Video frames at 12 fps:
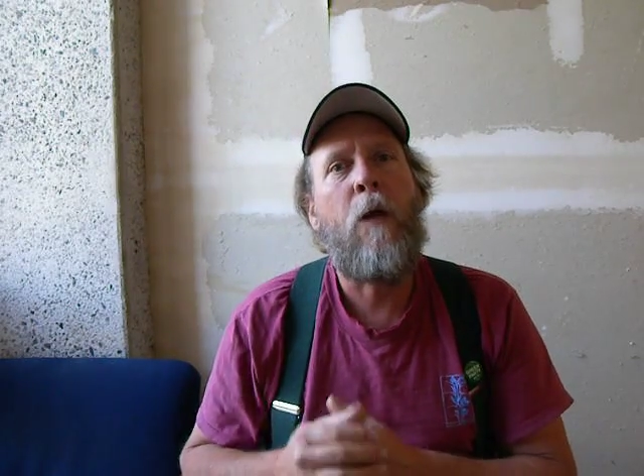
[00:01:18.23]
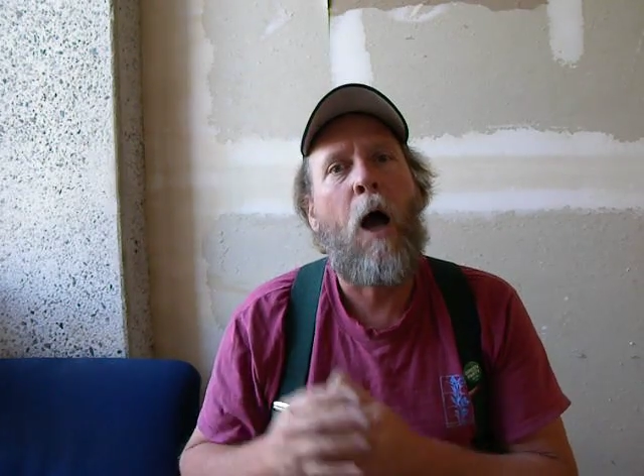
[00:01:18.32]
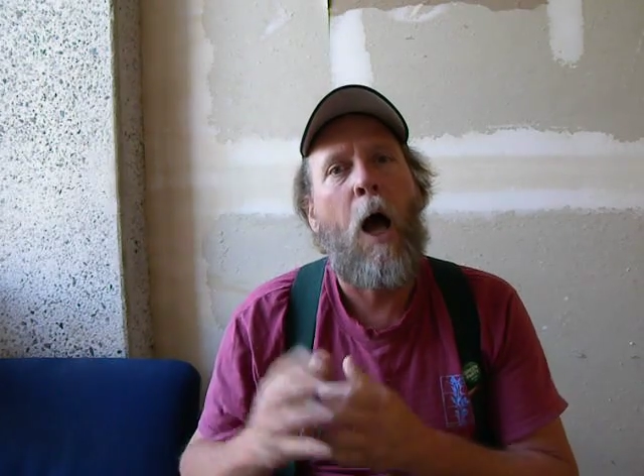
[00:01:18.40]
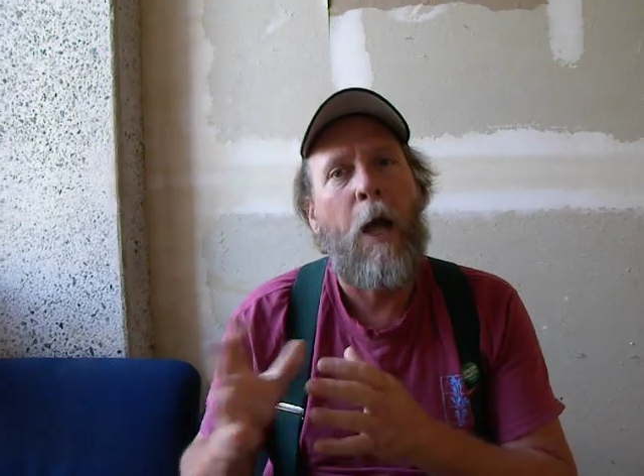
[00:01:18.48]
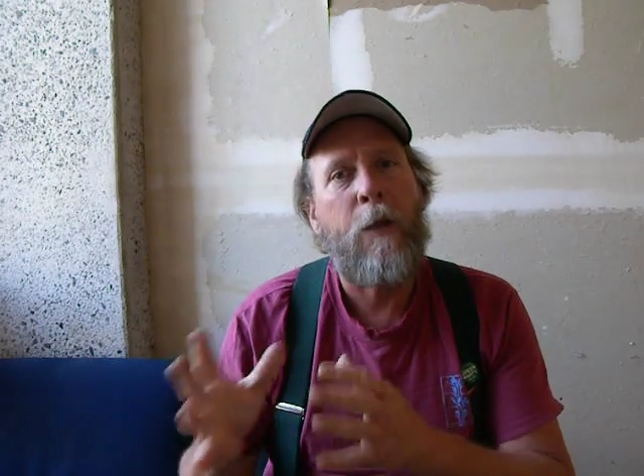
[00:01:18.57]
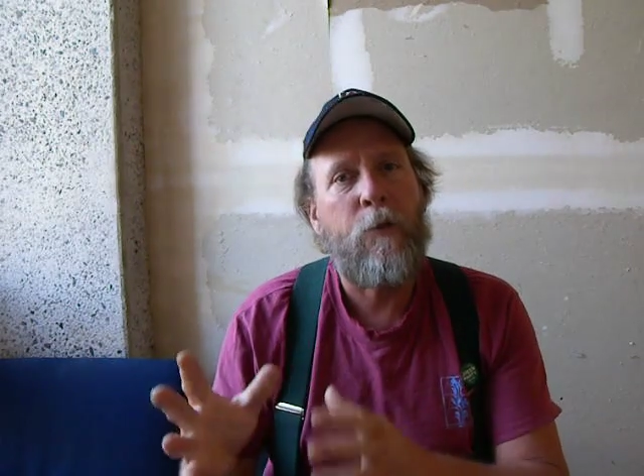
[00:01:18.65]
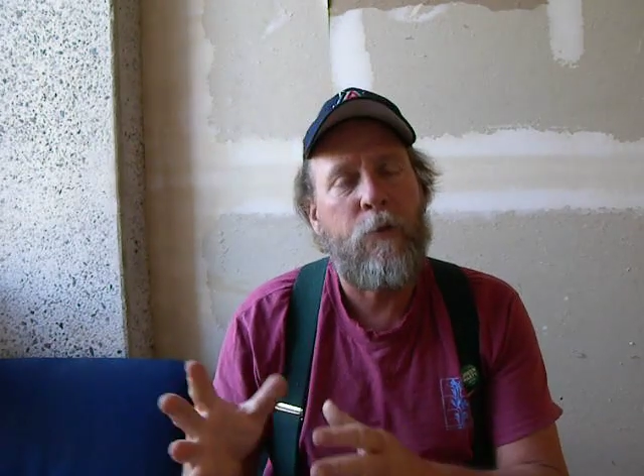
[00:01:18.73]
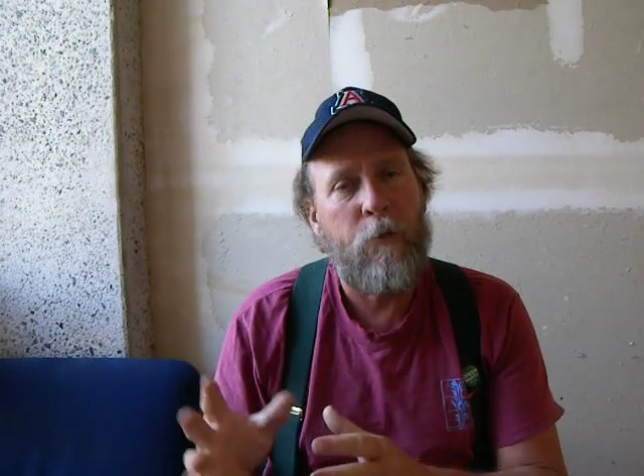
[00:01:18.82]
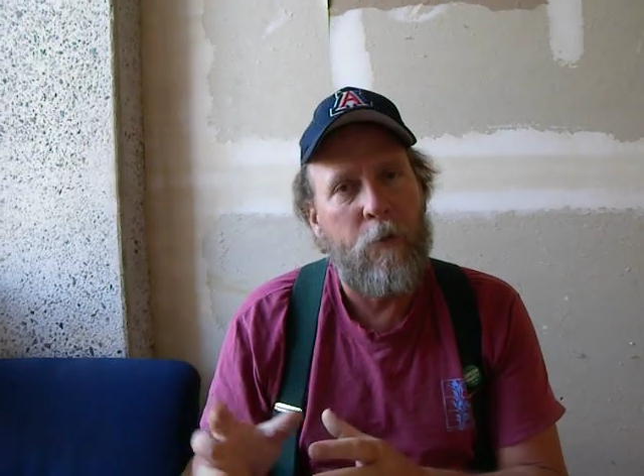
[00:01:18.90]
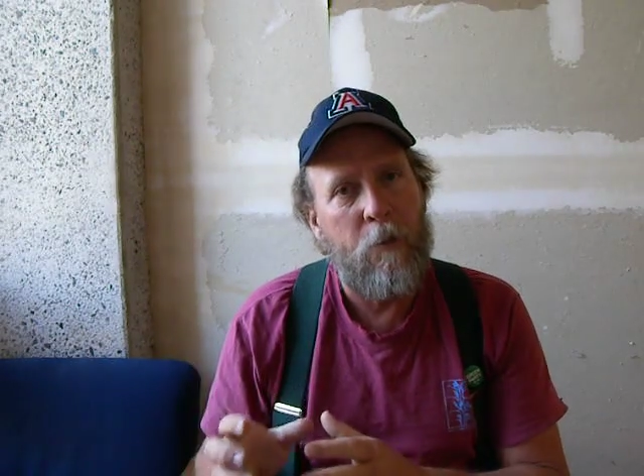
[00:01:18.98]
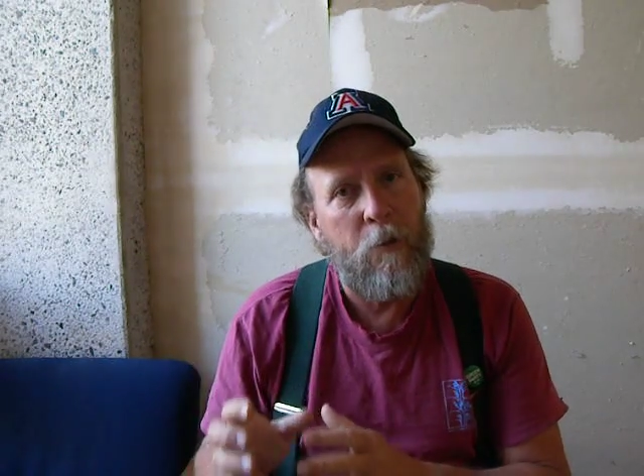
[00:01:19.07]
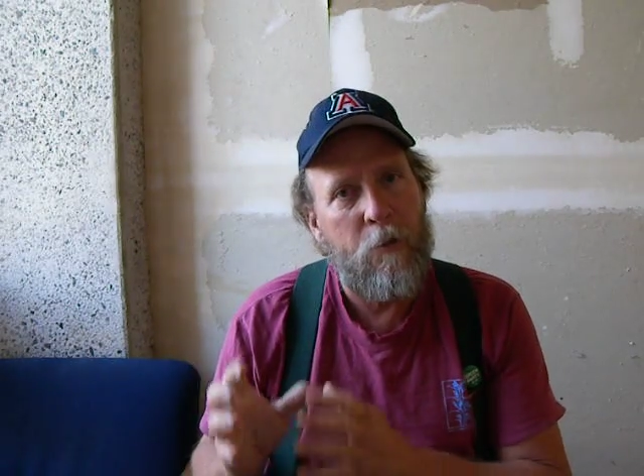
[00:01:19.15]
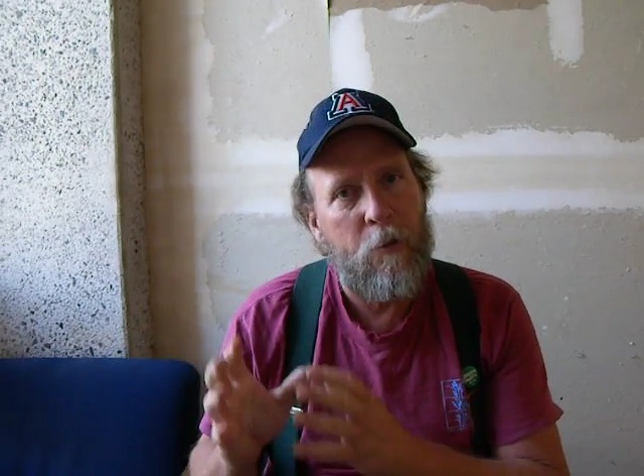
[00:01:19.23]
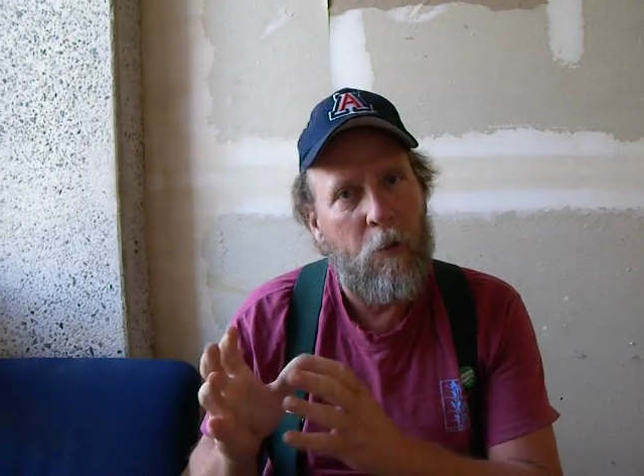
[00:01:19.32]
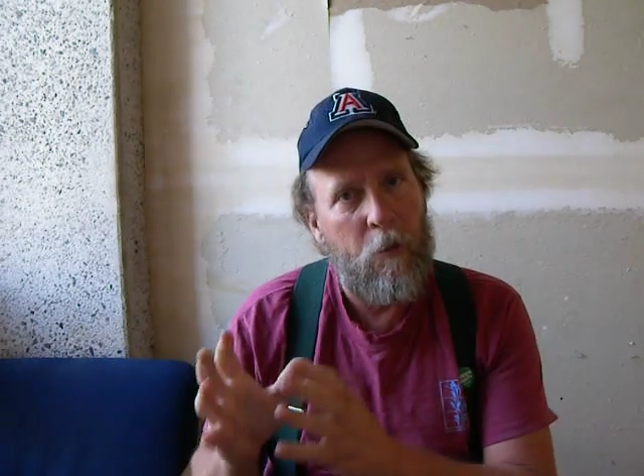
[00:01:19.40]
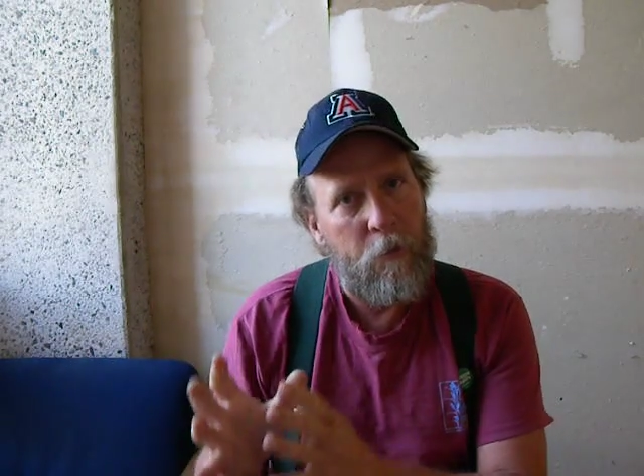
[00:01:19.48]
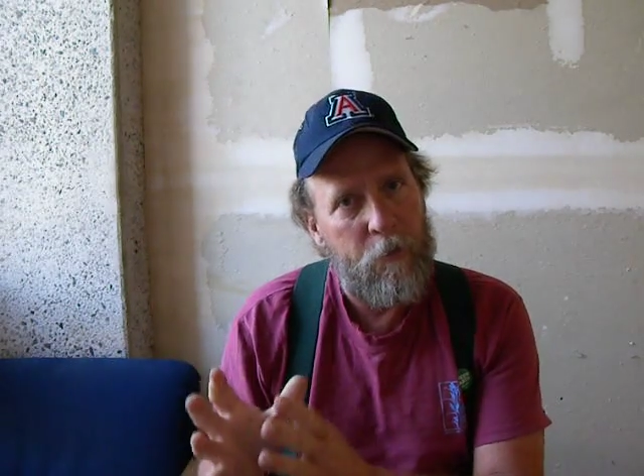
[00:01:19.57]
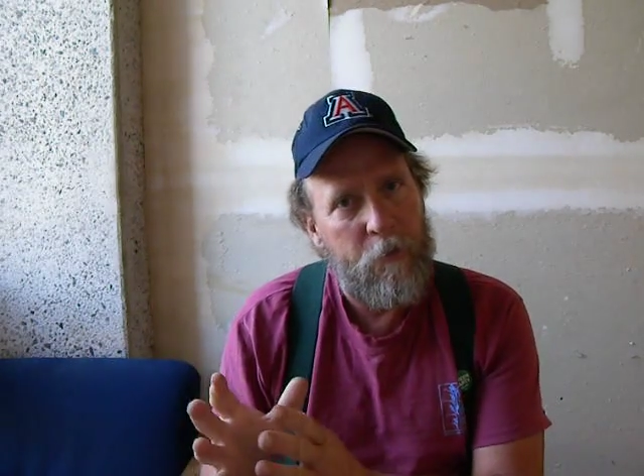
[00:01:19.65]
got to these
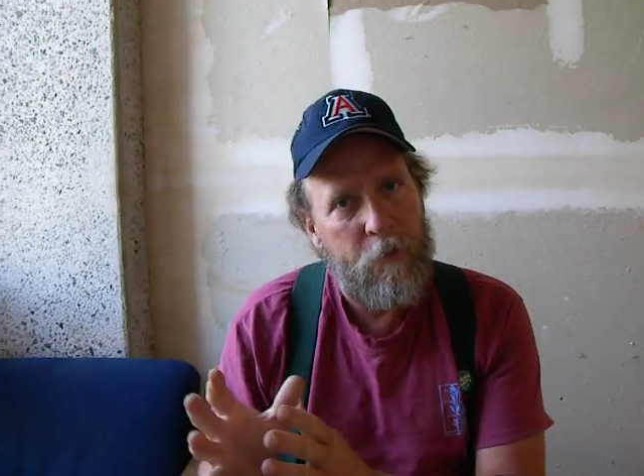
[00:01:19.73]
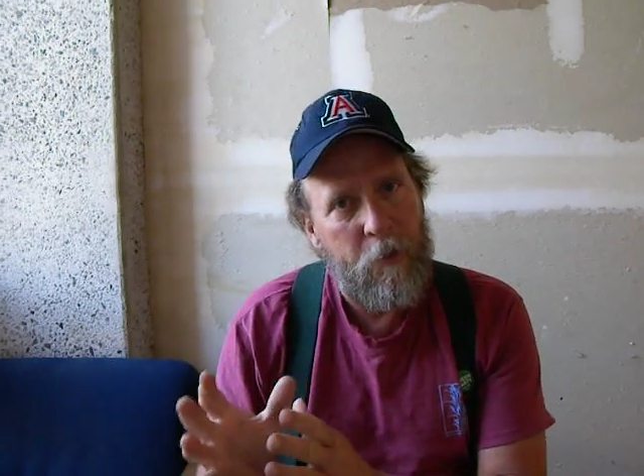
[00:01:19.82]
altered